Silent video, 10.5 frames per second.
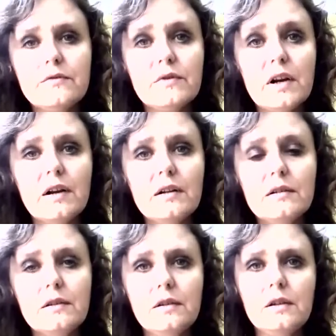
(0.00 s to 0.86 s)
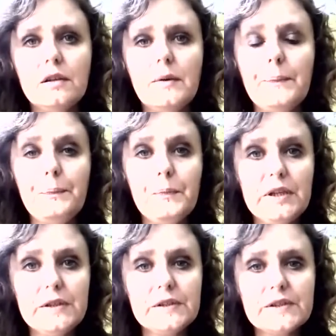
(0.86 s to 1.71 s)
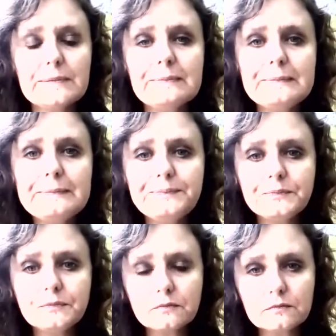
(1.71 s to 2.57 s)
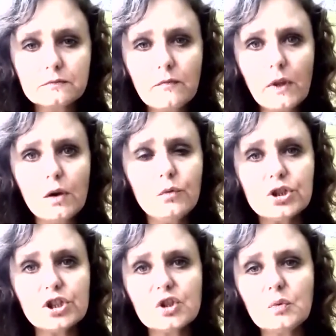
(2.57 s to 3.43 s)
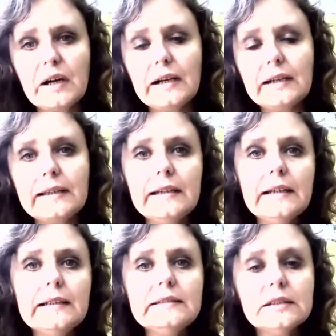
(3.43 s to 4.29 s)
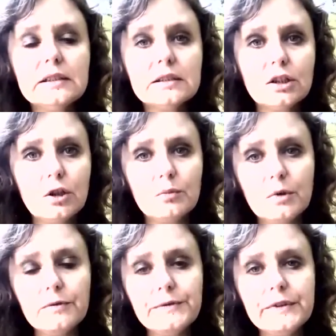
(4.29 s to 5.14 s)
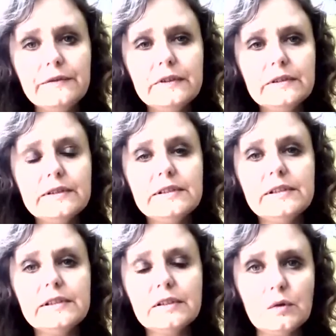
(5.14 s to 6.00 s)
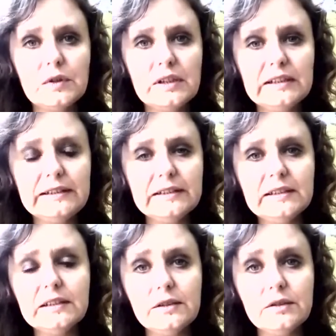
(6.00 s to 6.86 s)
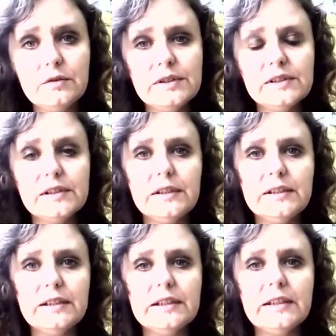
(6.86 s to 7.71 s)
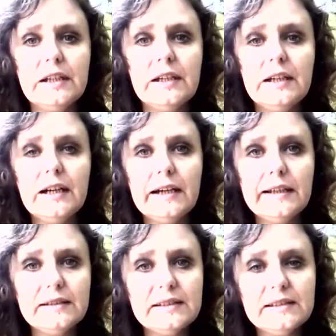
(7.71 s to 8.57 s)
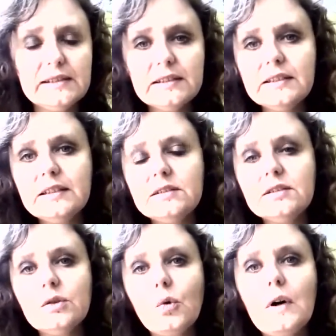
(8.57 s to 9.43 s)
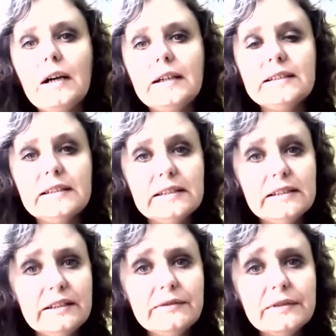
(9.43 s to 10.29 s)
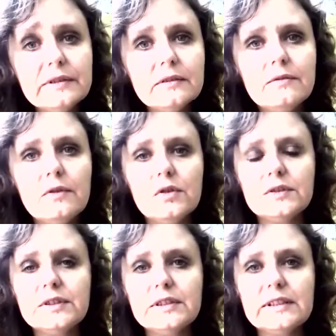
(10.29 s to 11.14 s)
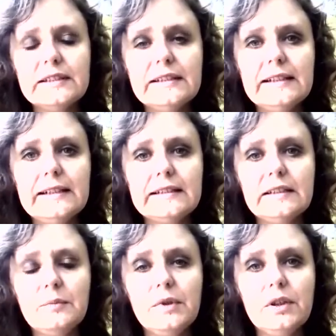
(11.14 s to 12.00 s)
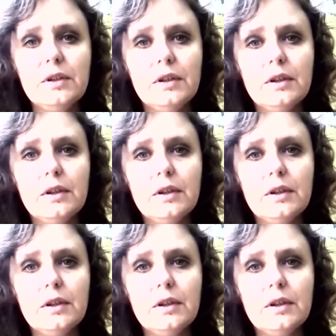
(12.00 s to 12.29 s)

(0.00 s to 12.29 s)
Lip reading: rarely meets, which is why the scope of evil is so great. And I always say that I understand why the evil forces attacked me,